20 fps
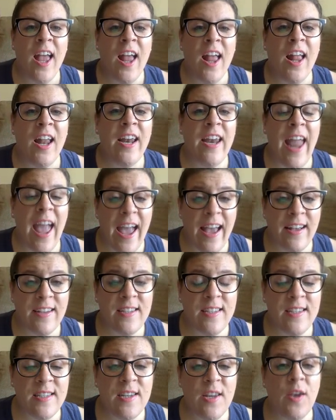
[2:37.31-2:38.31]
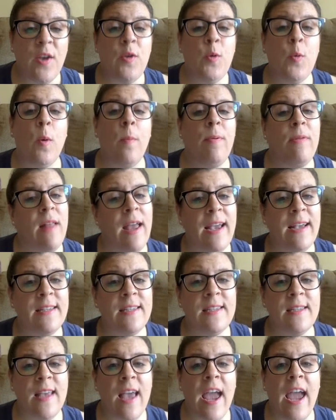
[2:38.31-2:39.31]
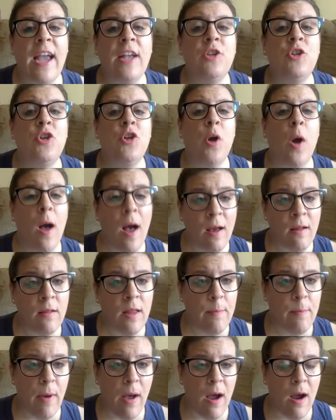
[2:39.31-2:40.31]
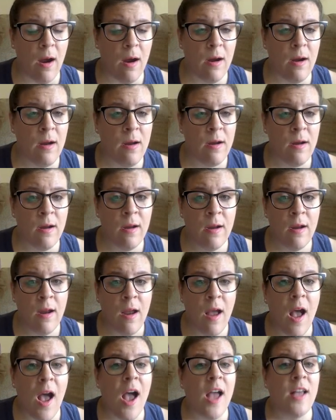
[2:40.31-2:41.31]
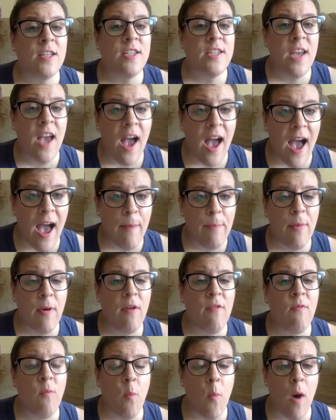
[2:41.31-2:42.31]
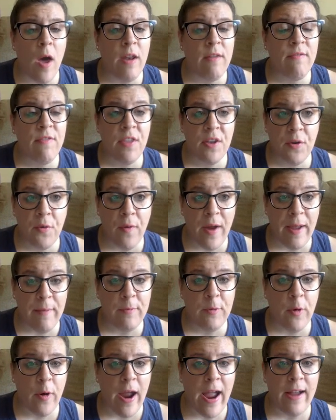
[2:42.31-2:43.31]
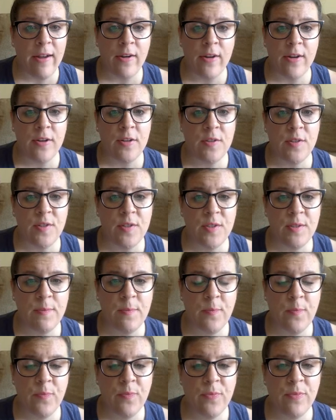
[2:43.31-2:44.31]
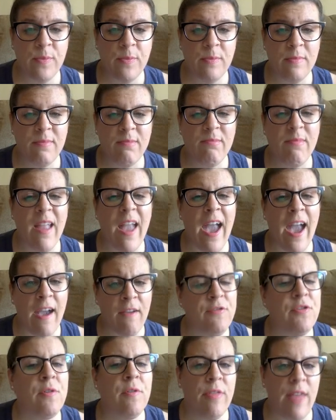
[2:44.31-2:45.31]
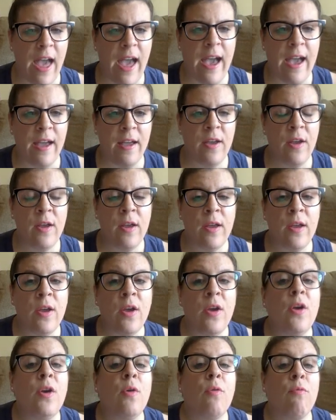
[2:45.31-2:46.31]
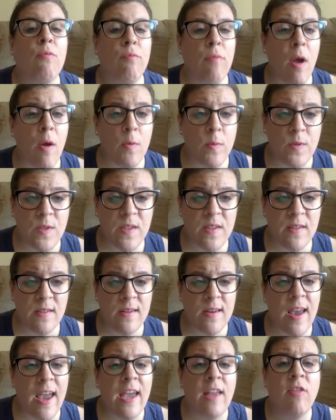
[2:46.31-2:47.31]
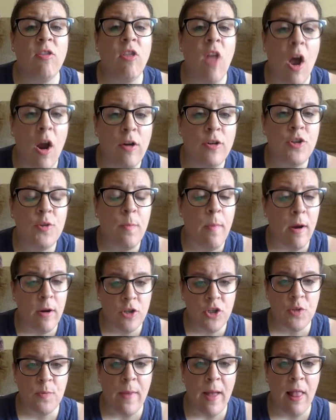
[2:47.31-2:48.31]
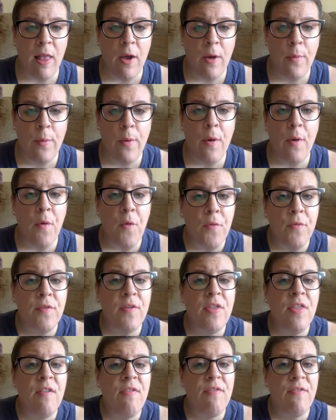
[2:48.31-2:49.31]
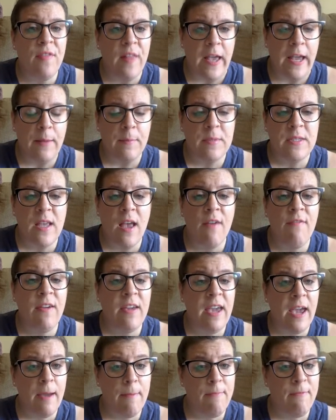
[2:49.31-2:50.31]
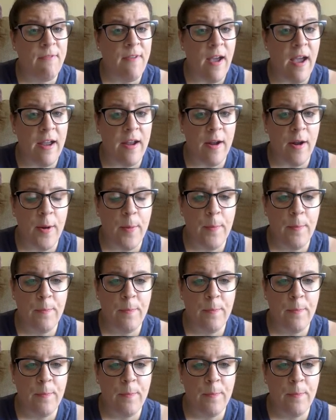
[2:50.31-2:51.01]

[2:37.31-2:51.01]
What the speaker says: Next, you will place a chocolate bar on top of one of the graham crackers. After that, roast a large marshmallow over the flames of a campfire.